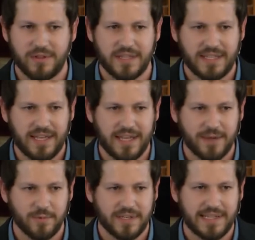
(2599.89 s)
with the
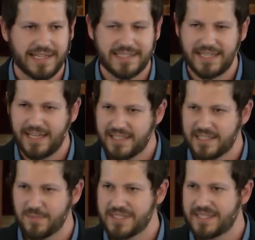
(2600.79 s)
king would lead to
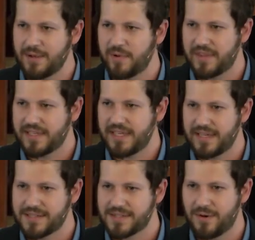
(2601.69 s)
intimacy with the
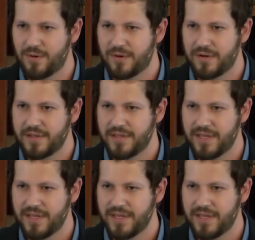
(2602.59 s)
king's court.